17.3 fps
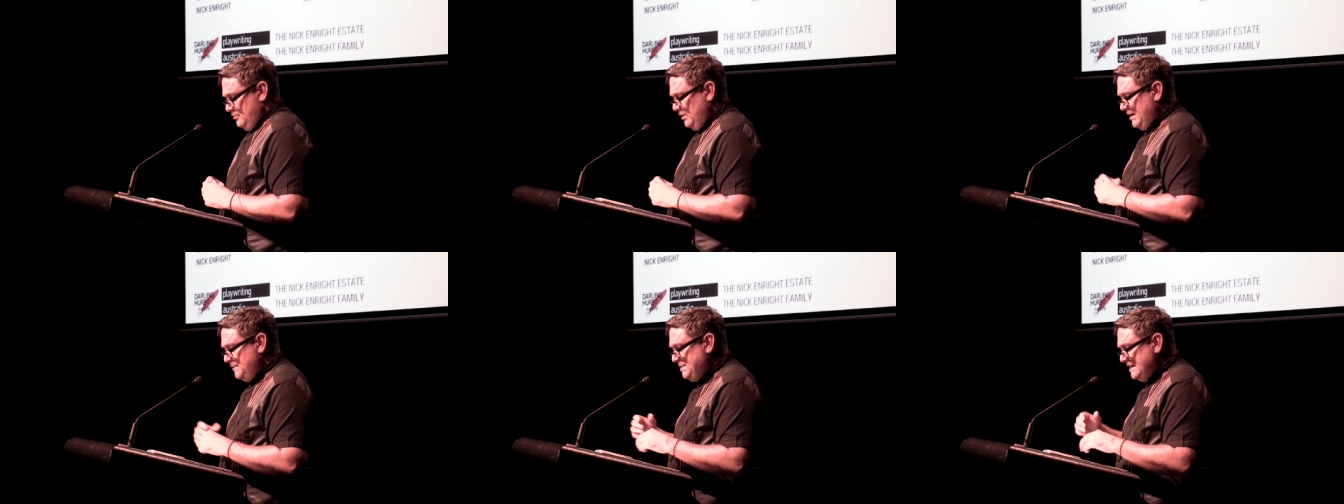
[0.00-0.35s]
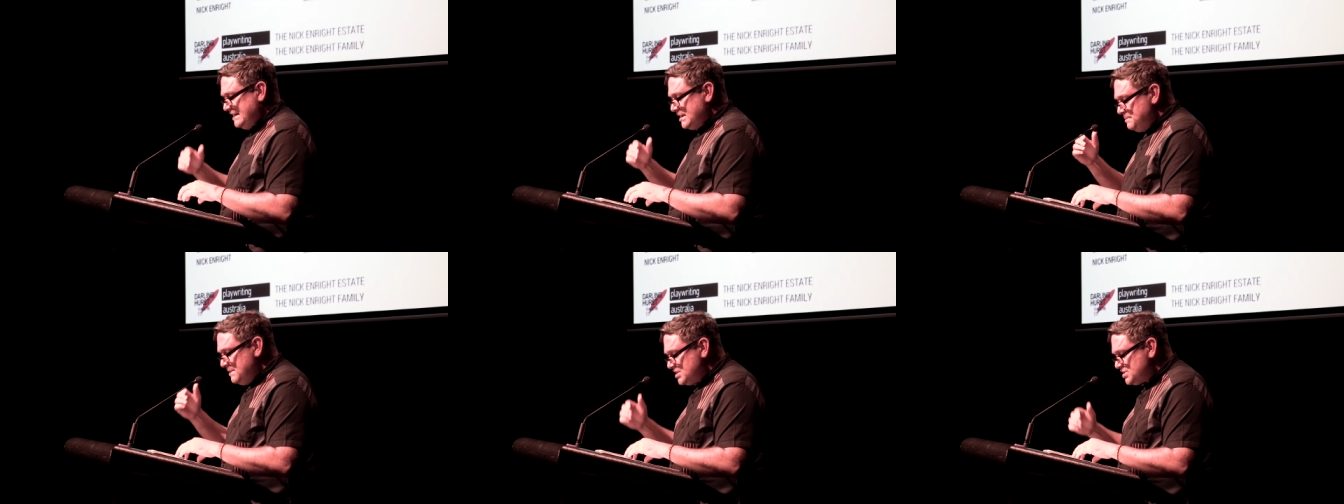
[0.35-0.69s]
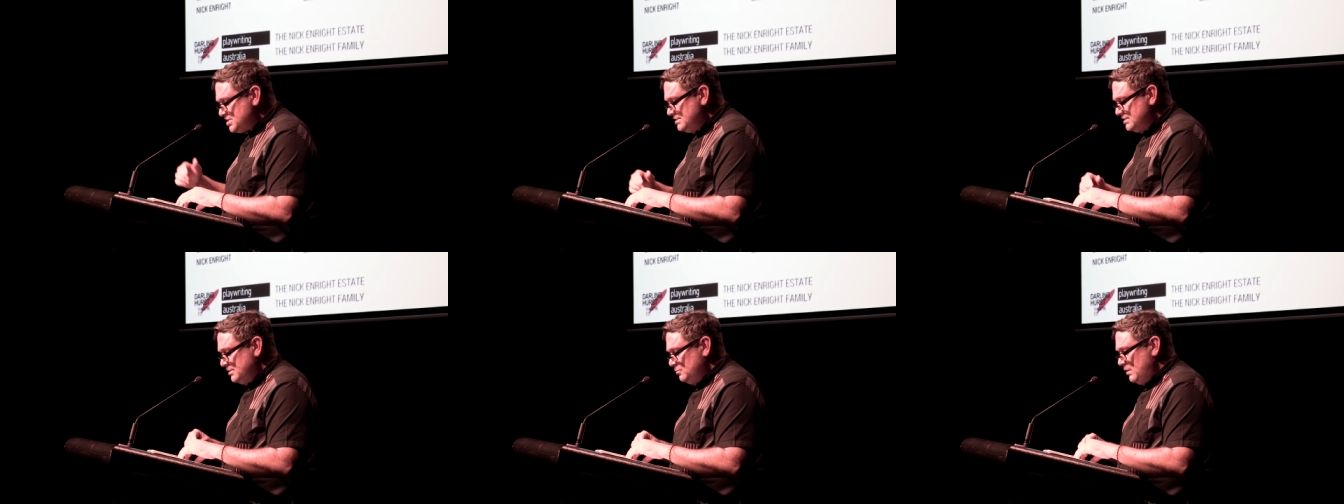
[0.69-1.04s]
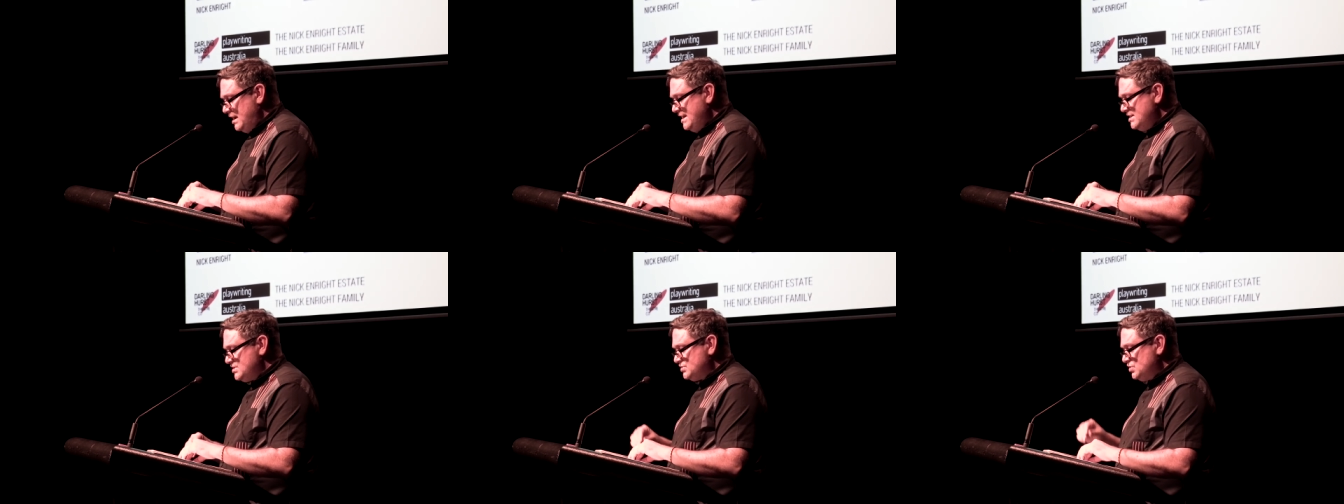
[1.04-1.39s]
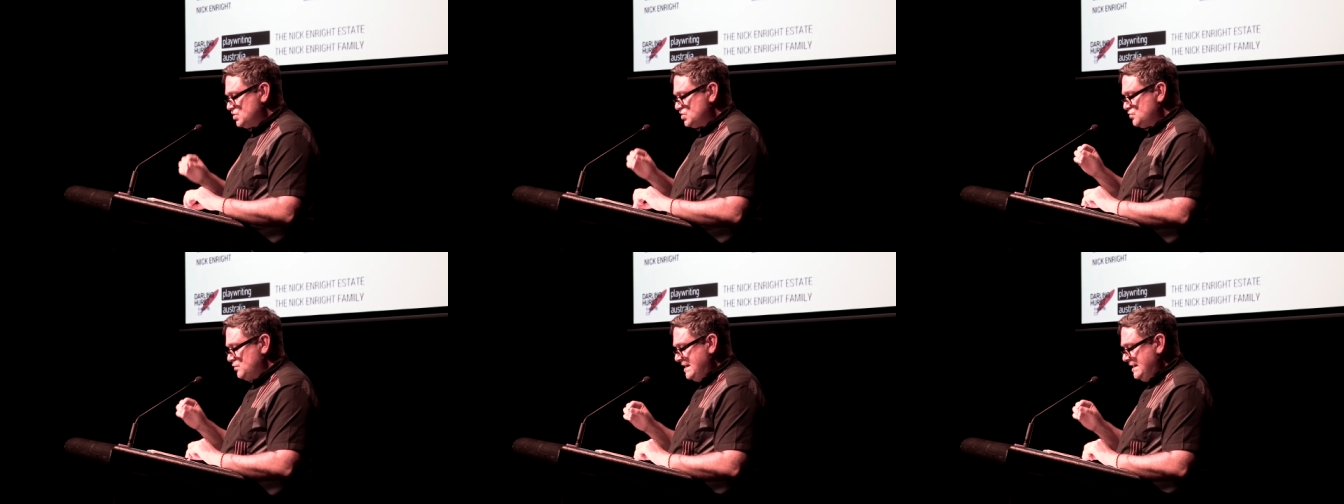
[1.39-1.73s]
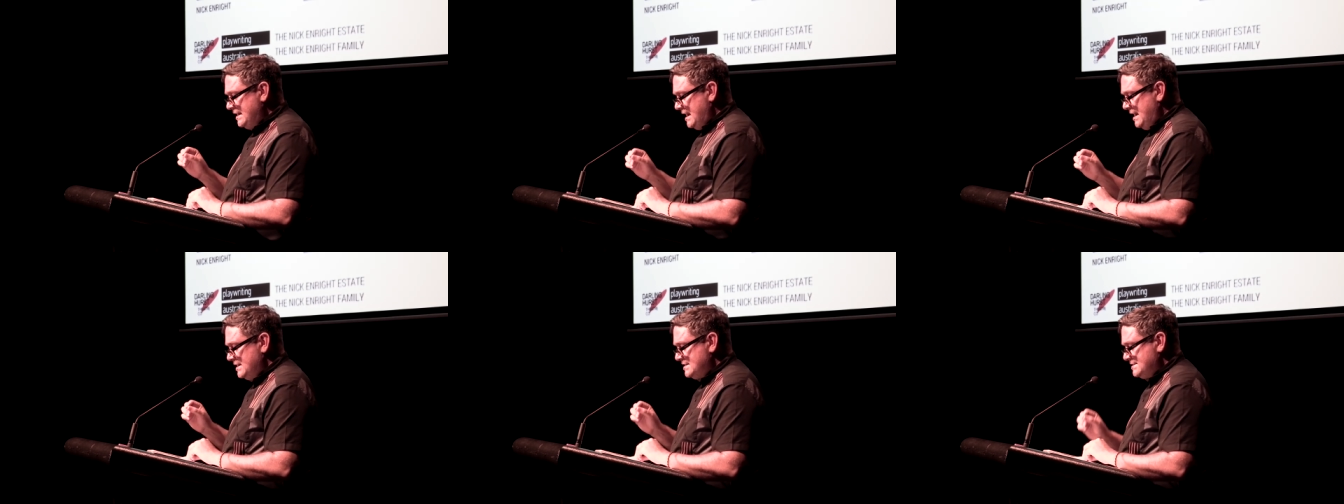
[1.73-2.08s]
We have been commissioned in ways to
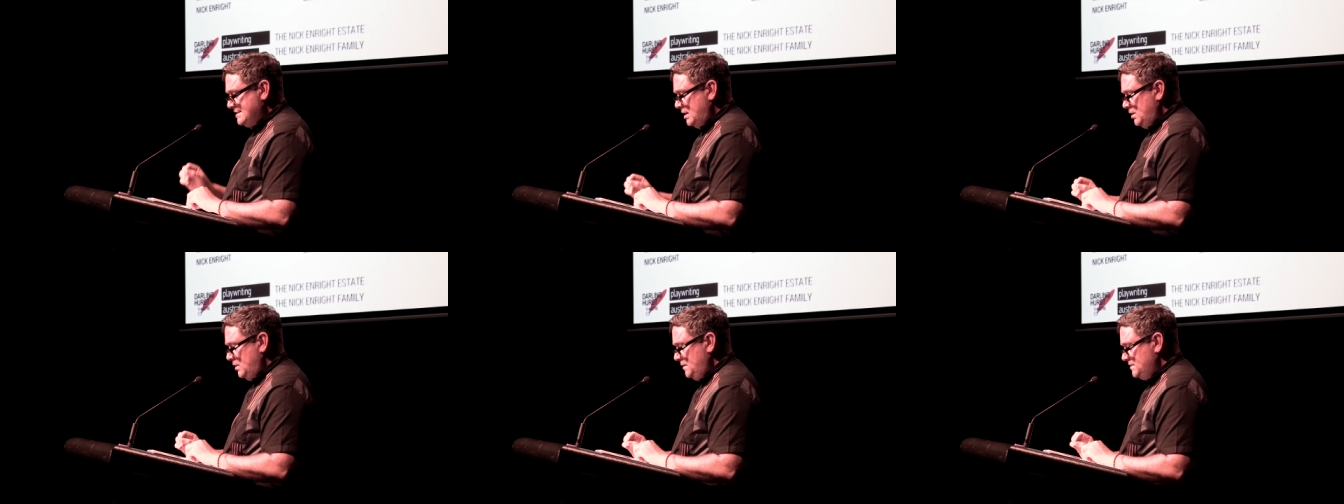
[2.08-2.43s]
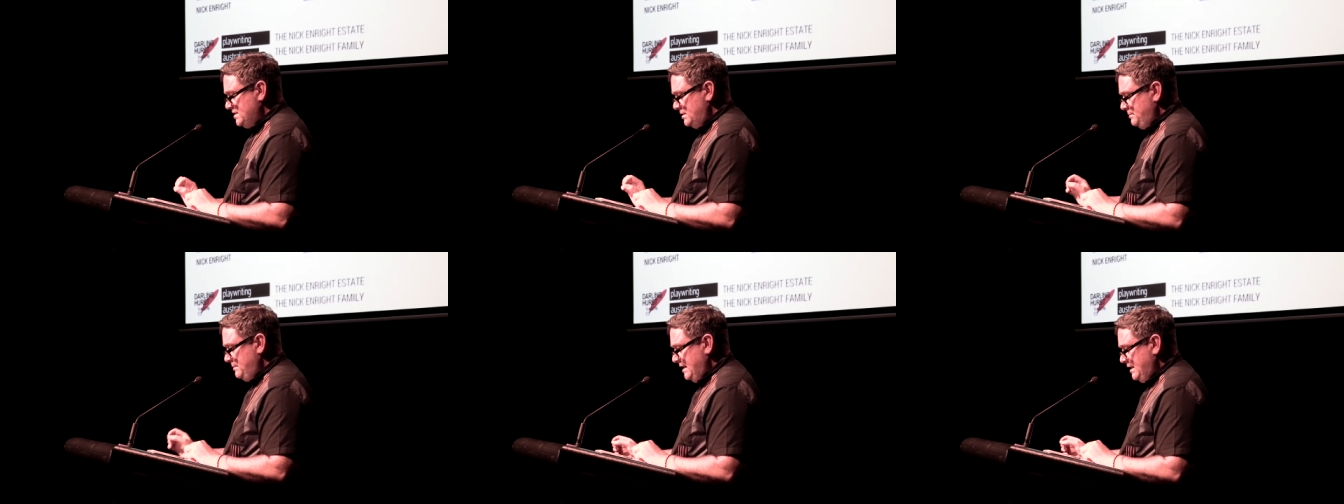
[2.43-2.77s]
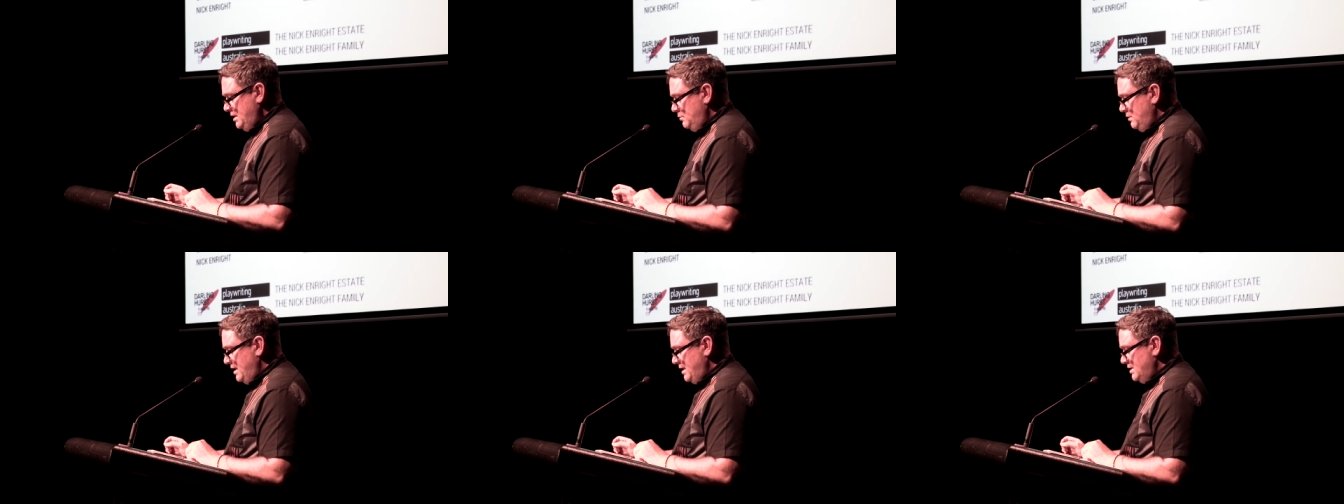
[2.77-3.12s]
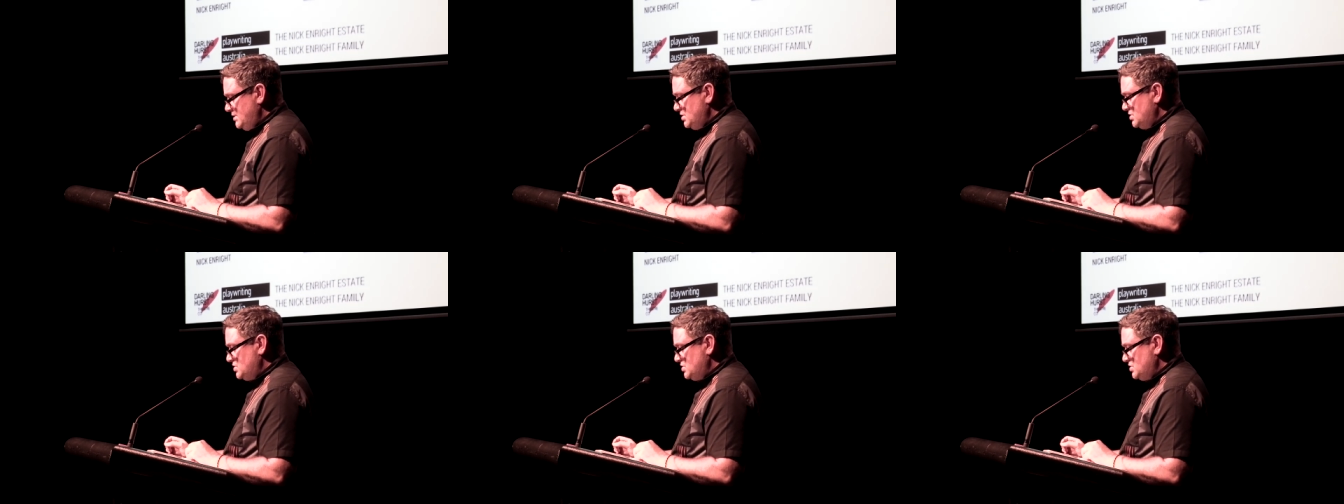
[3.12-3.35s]
shrink ourselves, and in many ways,